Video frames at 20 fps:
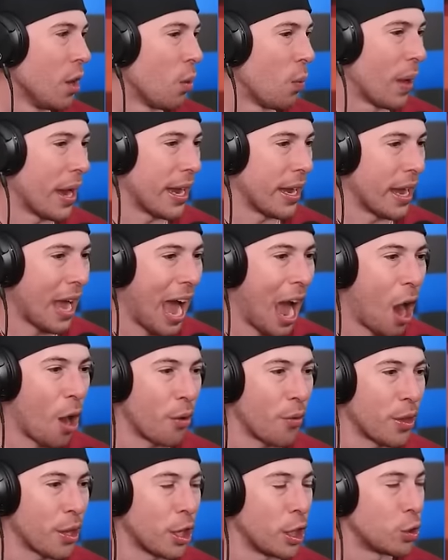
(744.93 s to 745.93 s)
Wait, how
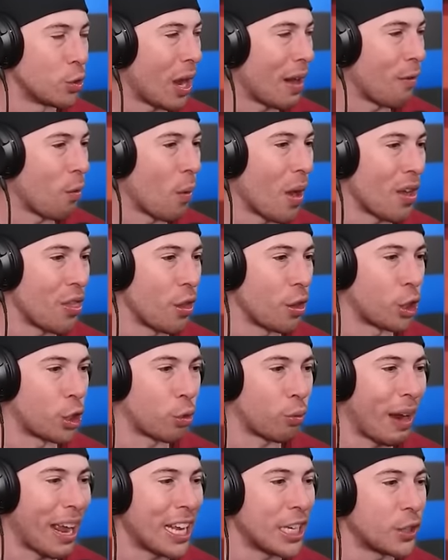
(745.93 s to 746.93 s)
are they gonna drive away? The
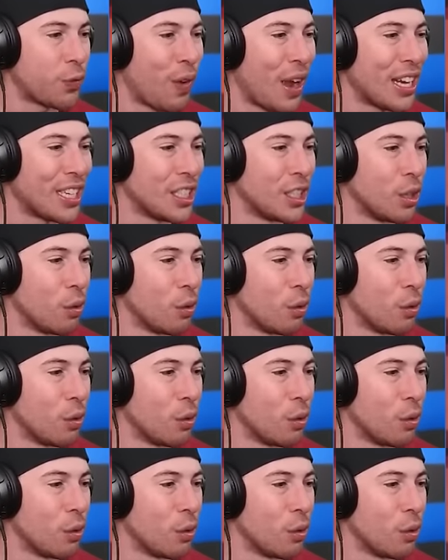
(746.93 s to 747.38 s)
train's facing